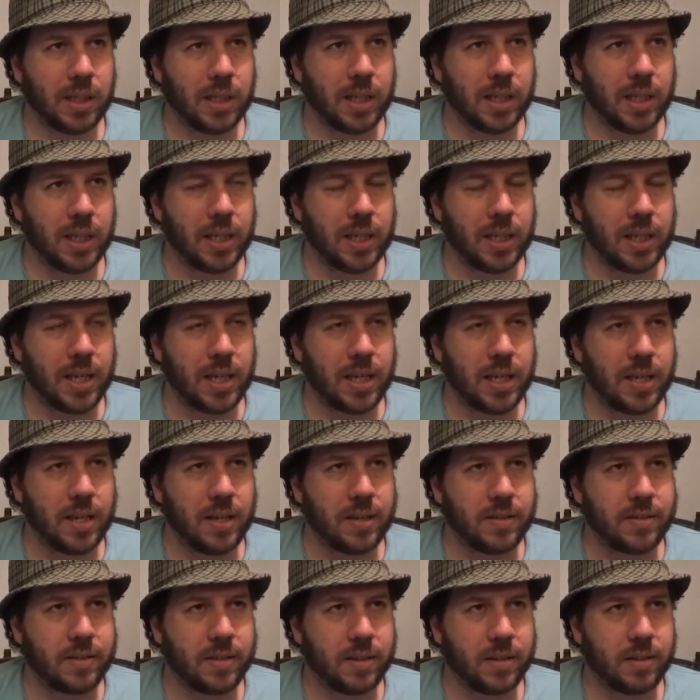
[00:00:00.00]
it, it,
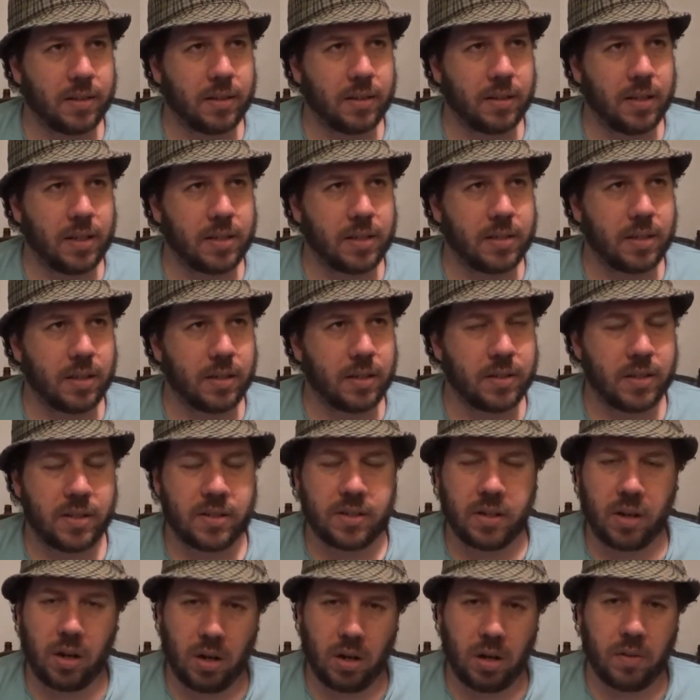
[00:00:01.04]
it's a it's a it's
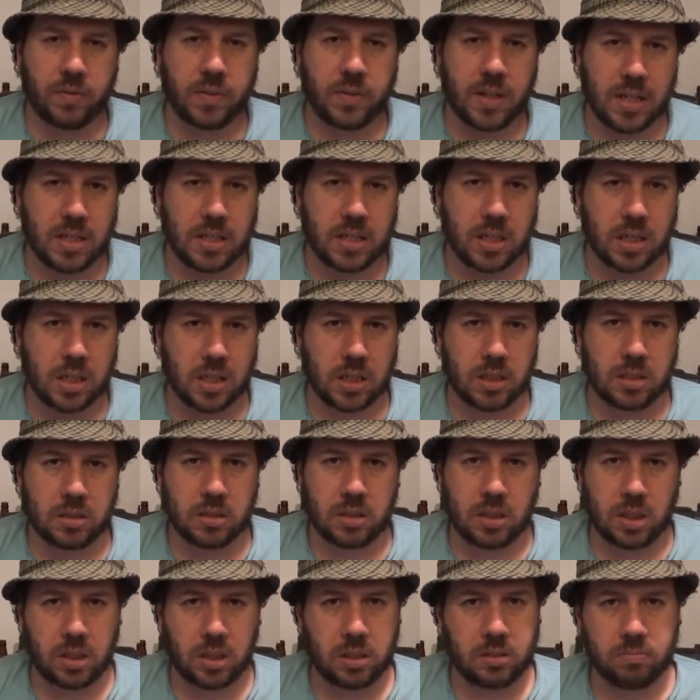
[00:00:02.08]
a half decent
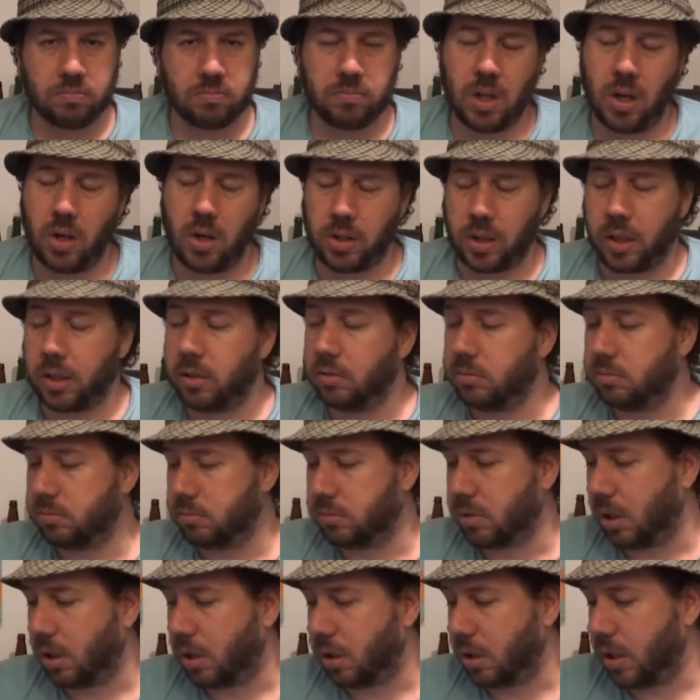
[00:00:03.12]
lager.
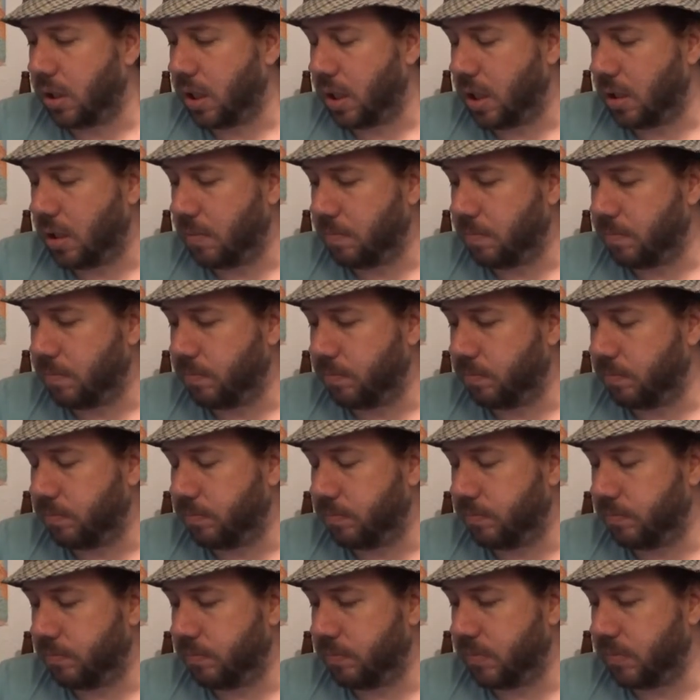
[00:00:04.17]
I, um,
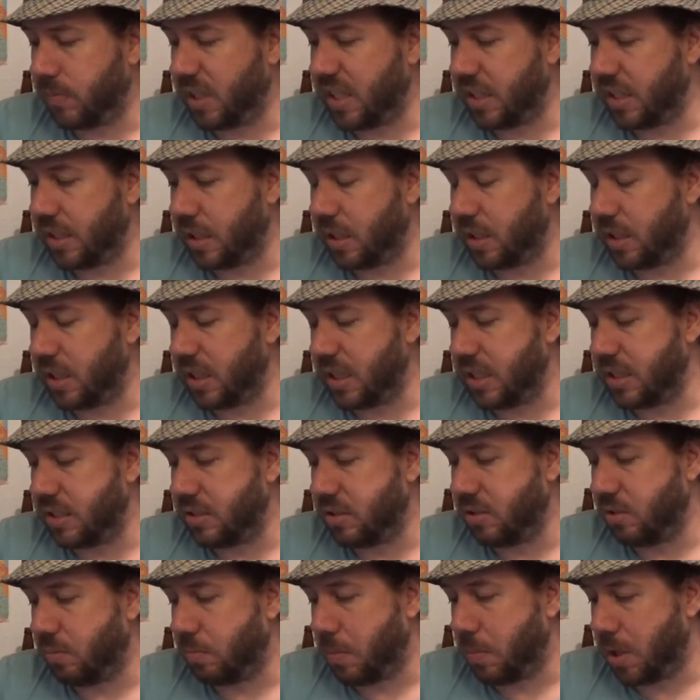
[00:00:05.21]
and uh, there's
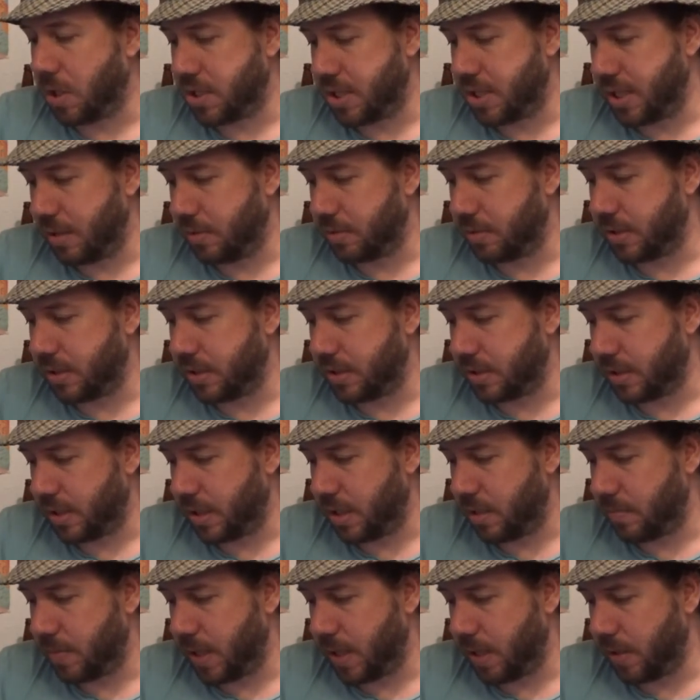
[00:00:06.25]
not much else to say
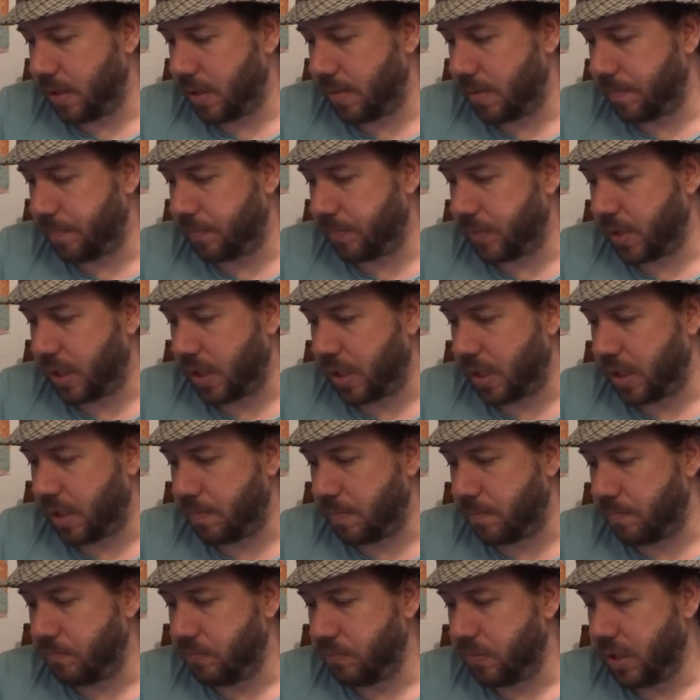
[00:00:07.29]
about it.
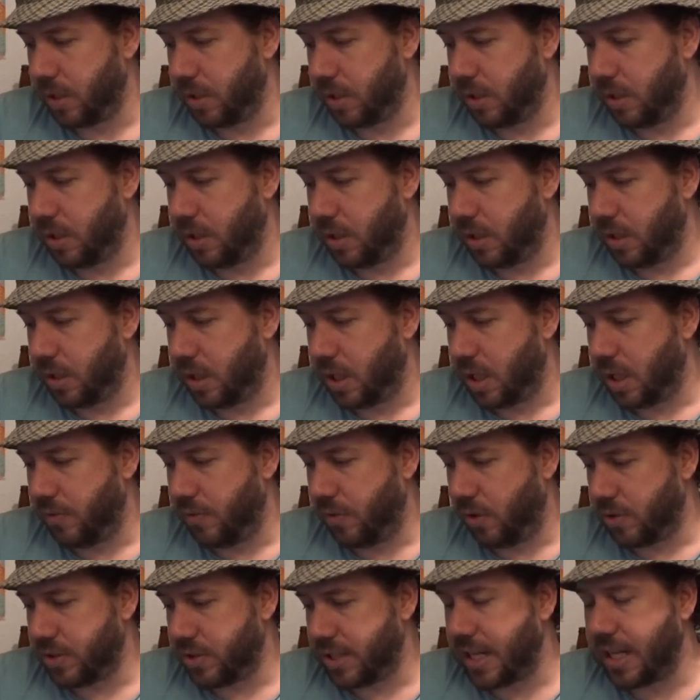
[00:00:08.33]
Um, if
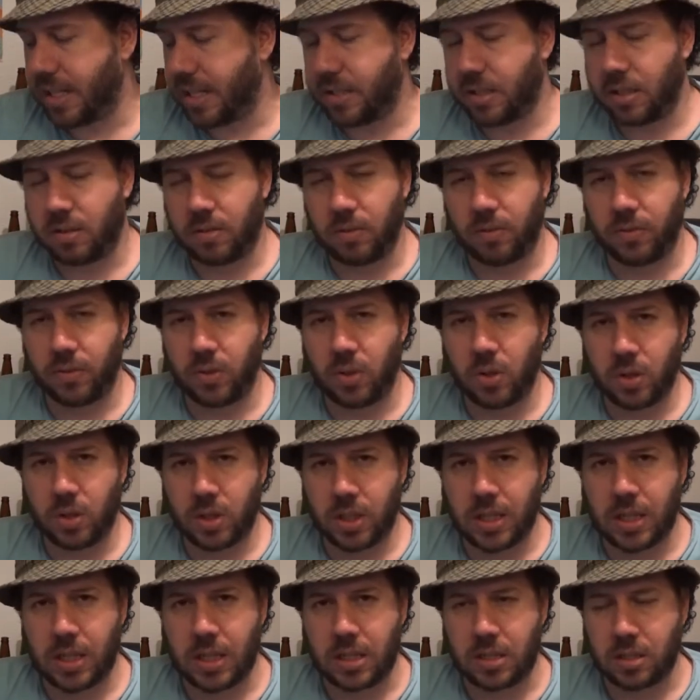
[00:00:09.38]
I was handed a few of
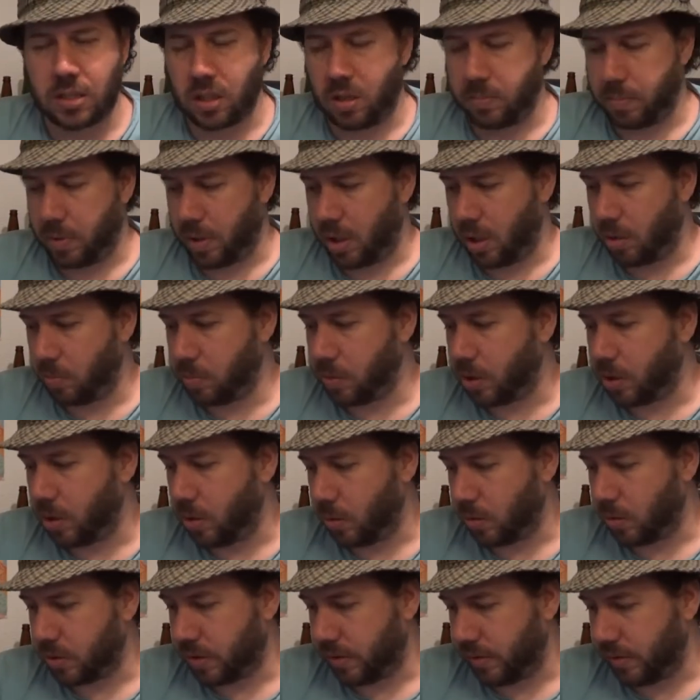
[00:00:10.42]
these at a barbecue
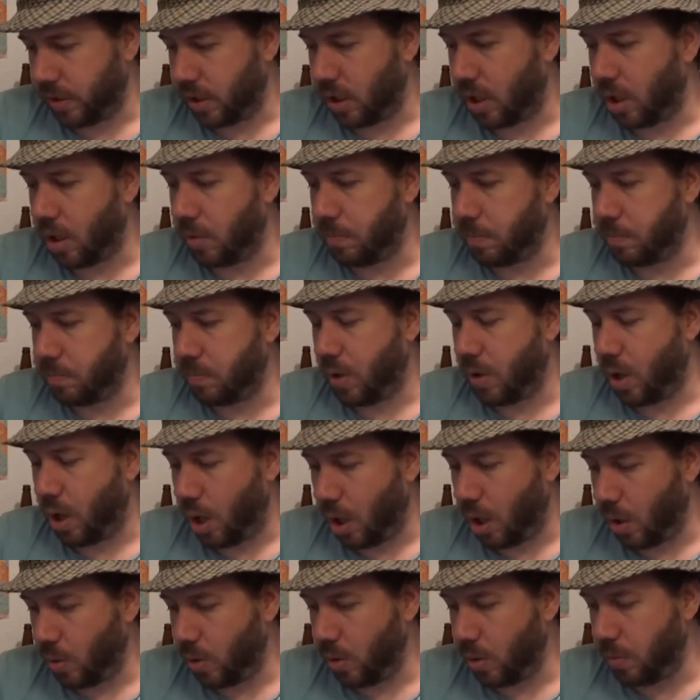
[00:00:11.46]
or something, I
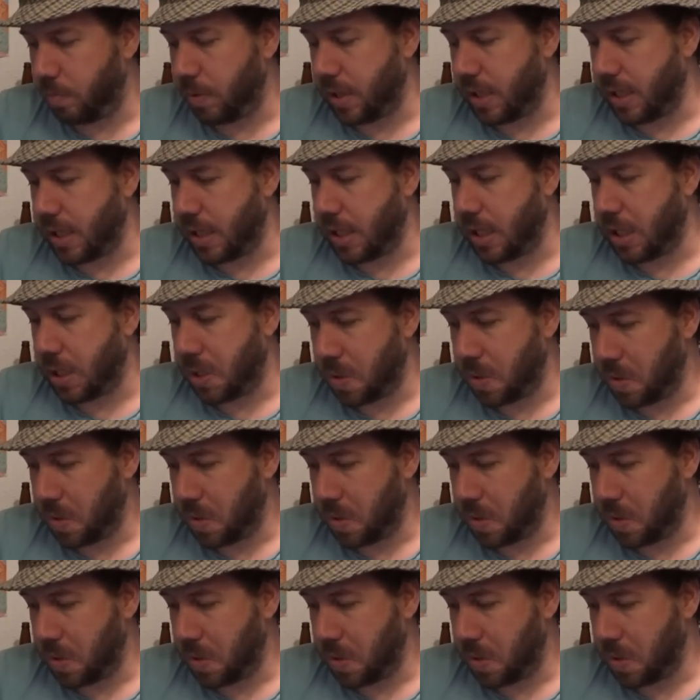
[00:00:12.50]
I would be